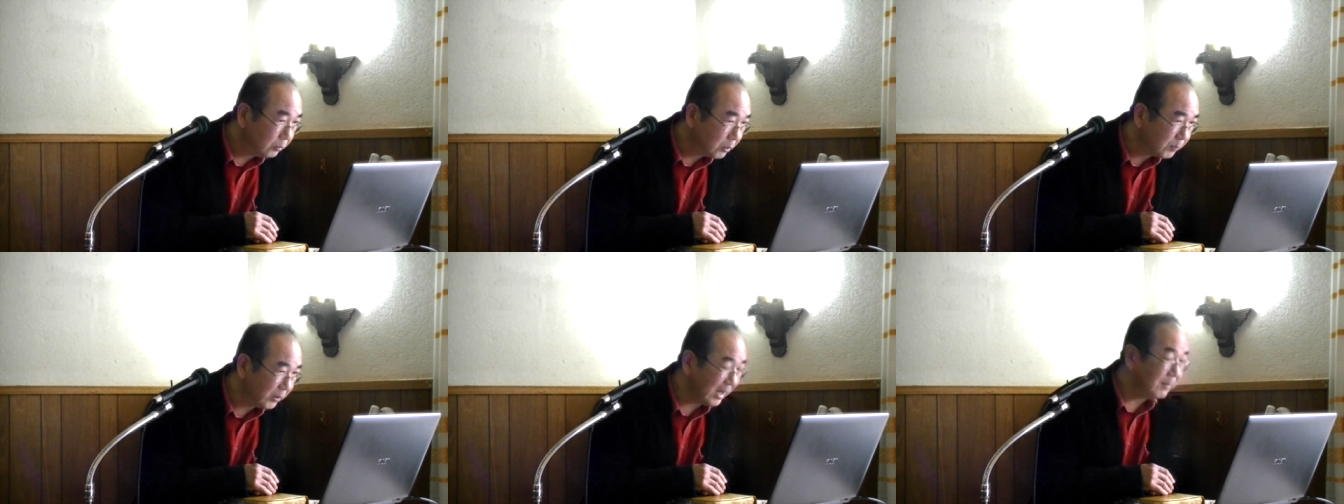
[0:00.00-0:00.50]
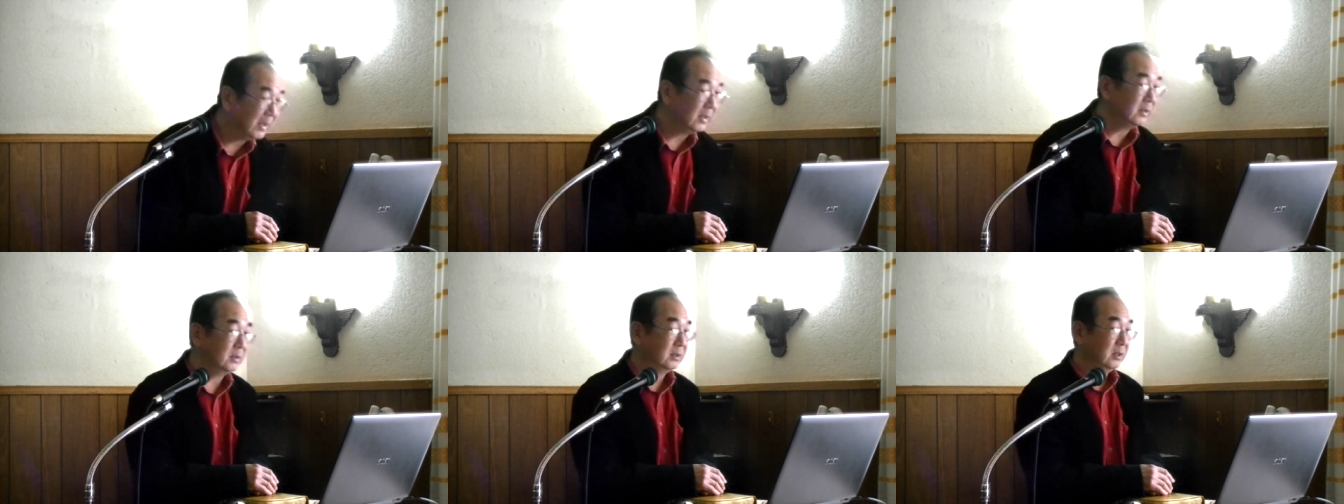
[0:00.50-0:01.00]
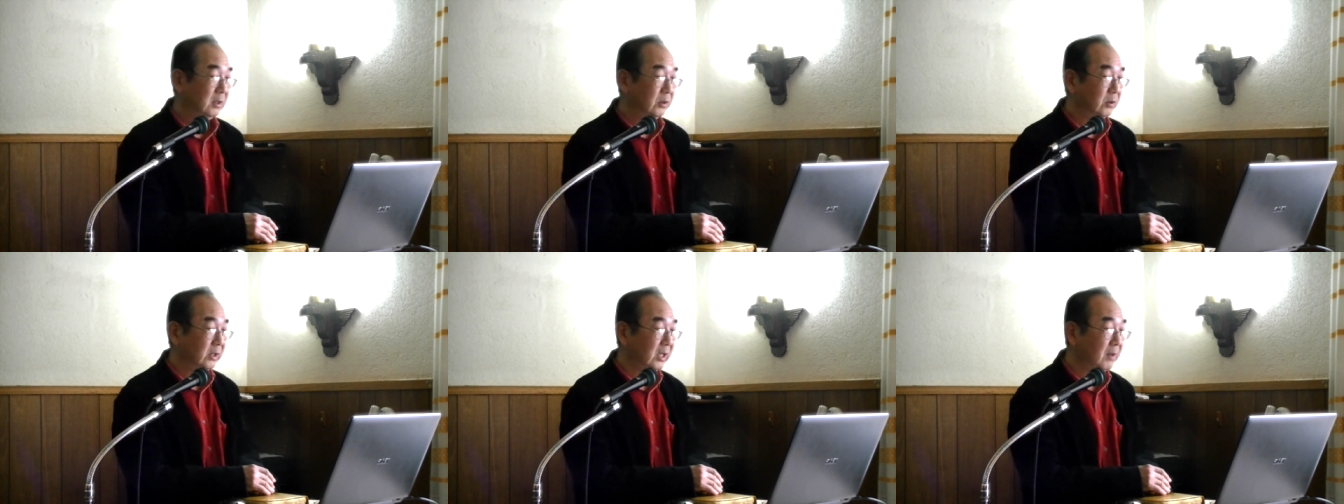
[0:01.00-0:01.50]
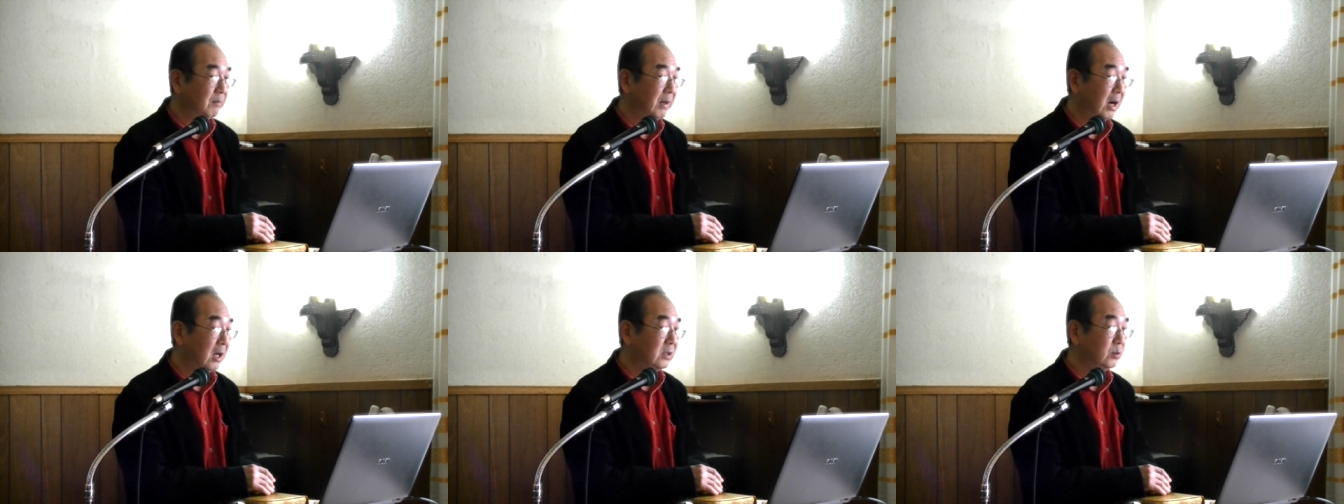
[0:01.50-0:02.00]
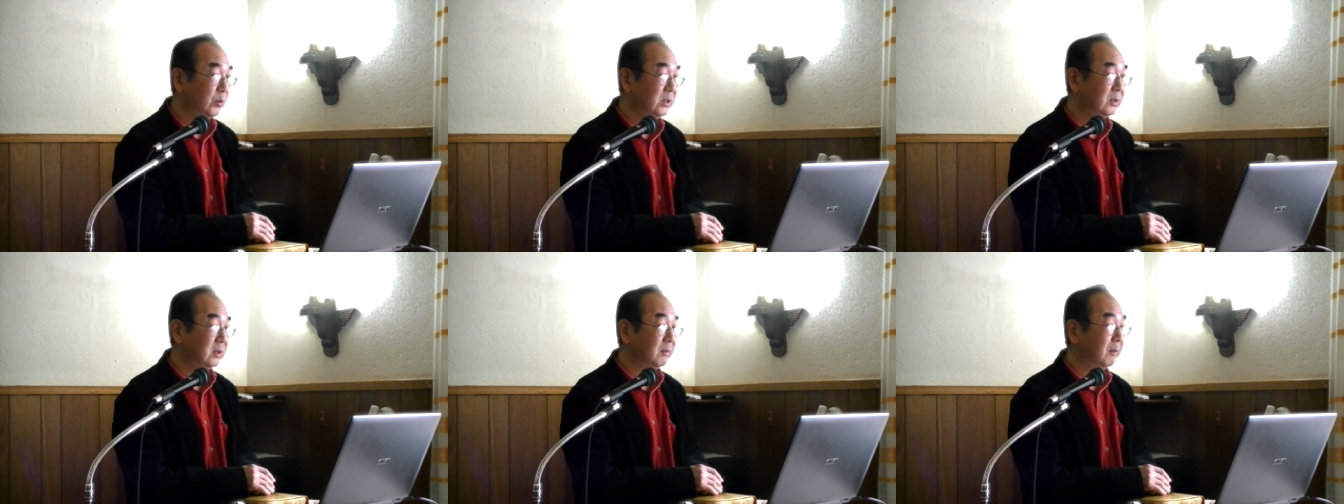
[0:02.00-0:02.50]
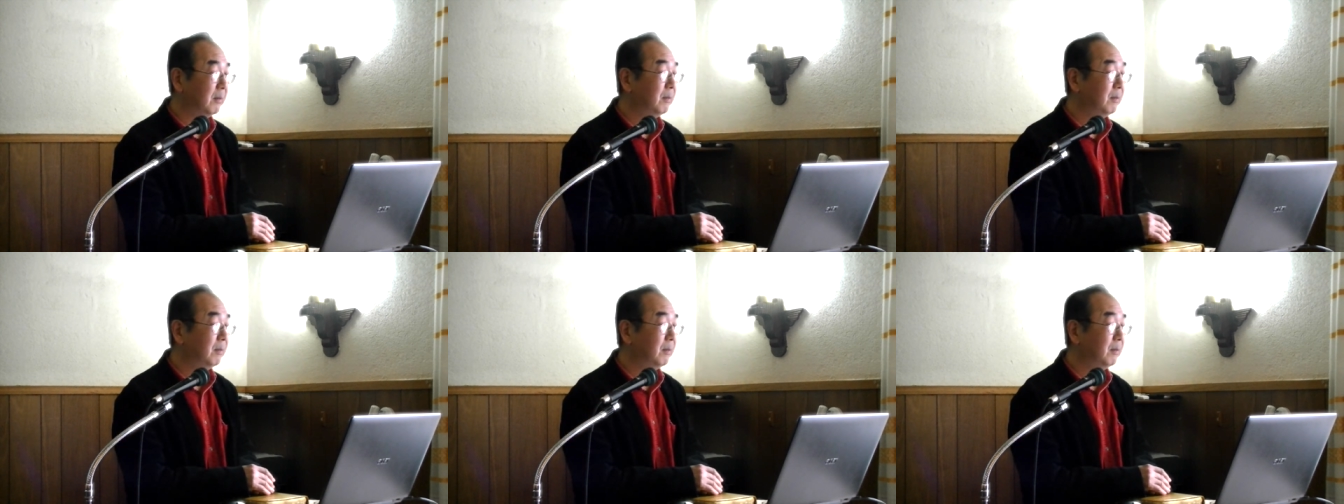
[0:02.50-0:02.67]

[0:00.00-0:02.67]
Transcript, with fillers: reprimand impart wisdom,